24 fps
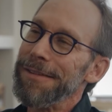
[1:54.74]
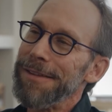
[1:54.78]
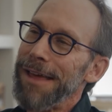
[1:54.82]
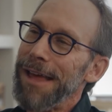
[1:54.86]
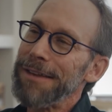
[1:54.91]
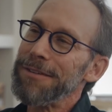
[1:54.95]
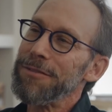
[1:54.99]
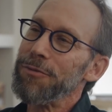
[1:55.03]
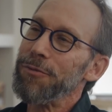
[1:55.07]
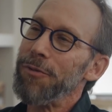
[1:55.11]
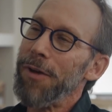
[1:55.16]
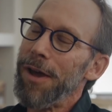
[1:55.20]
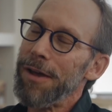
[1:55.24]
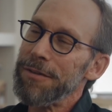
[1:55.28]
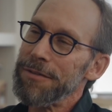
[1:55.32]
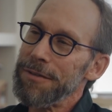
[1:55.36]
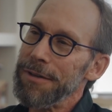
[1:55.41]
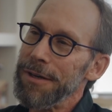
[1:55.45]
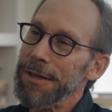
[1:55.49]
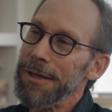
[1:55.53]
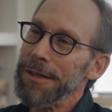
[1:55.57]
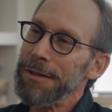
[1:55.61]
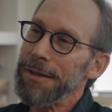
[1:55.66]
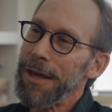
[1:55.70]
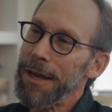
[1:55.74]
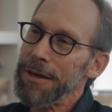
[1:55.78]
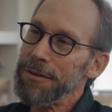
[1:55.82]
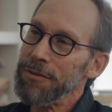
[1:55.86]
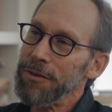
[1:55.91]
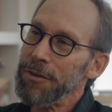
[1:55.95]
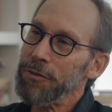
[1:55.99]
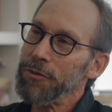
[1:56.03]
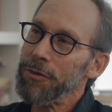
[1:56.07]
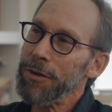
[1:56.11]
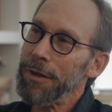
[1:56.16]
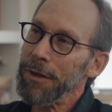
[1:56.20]
That's fascinating. Yeah. That
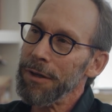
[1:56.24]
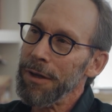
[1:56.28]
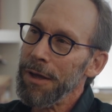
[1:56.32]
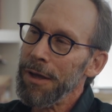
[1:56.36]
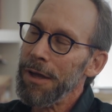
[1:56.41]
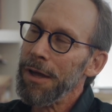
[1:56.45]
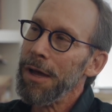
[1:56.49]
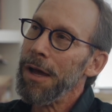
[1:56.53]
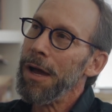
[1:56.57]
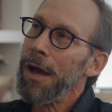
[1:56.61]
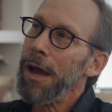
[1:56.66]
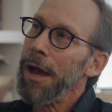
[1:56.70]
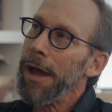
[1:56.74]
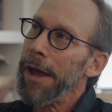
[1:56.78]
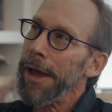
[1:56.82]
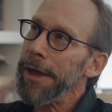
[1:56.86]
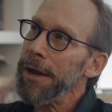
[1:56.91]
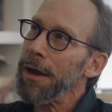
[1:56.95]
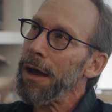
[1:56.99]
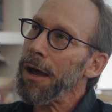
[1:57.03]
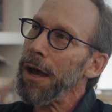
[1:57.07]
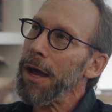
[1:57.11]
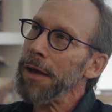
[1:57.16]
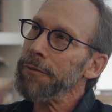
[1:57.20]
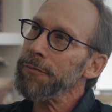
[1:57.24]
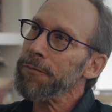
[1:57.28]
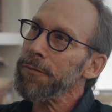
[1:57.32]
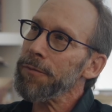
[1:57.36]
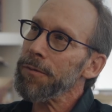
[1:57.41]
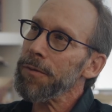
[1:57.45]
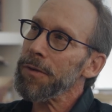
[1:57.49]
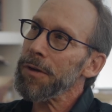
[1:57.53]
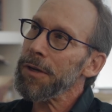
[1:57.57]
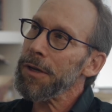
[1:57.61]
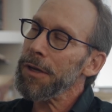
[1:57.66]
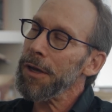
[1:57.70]
is interesting. Yeah. And
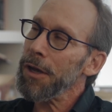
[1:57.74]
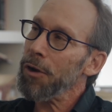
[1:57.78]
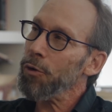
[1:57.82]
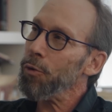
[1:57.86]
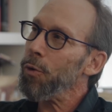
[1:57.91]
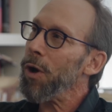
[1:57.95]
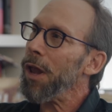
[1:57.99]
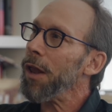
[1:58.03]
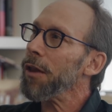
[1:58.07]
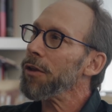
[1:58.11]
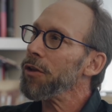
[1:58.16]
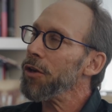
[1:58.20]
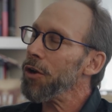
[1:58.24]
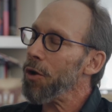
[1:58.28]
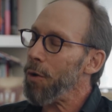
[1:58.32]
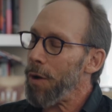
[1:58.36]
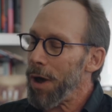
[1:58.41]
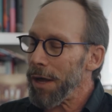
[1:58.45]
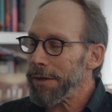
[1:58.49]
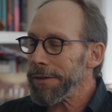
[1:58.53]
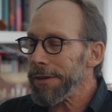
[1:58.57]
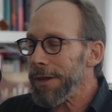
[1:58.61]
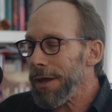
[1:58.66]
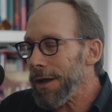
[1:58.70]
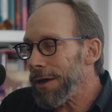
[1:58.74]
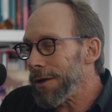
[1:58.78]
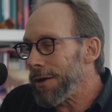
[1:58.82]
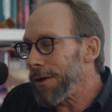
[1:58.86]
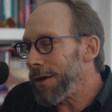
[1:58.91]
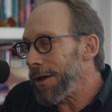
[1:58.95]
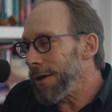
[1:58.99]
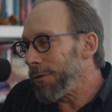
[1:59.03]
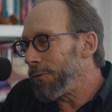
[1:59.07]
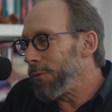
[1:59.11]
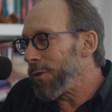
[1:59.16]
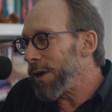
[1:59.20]
I've it, well, you know, I
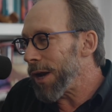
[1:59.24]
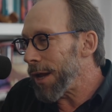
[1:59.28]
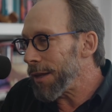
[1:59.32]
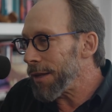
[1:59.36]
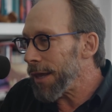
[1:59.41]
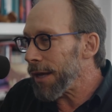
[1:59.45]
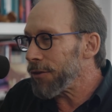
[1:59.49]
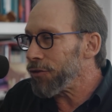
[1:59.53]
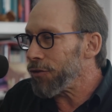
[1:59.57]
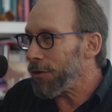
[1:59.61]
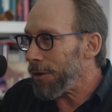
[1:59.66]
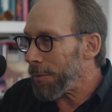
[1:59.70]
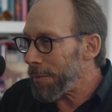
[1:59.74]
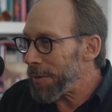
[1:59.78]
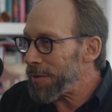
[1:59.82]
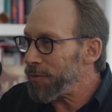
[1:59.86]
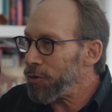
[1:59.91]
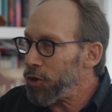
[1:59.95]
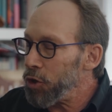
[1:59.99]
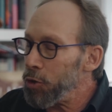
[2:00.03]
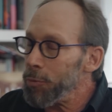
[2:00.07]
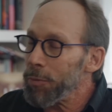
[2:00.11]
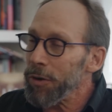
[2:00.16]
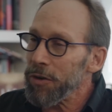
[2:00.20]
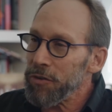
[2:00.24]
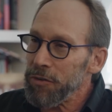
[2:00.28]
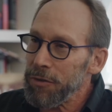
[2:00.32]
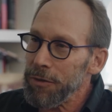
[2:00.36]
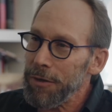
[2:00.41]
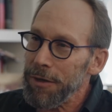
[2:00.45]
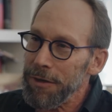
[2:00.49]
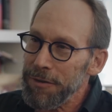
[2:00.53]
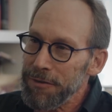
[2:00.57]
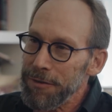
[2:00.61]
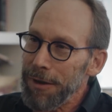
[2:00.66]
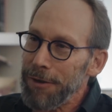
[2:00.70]
when I lecture, I mean, humor is
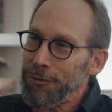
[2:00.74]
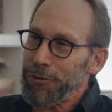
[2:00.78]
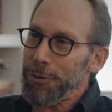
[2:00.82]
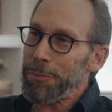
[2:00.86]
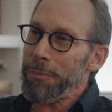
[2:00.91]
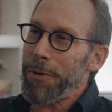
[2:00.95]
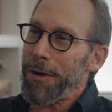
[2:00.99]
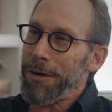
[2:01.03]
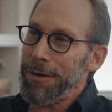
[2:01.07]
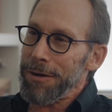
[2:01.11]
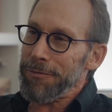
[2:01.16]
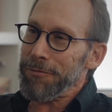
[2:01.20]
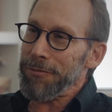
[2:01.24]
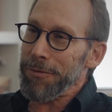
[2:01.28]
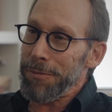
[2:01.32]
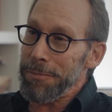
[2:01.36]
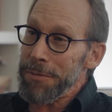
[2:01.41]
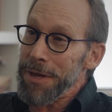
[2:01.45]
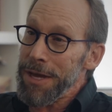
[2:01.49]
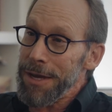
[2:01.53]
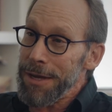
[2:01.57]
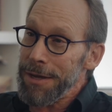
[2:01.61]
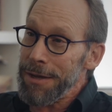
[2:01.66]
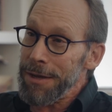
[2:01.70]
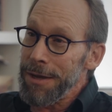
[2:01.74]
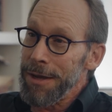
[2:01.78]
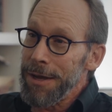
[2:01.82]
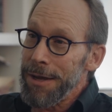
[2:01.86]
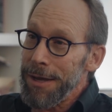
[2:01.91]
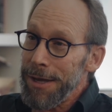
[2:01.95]
an essential part of for me.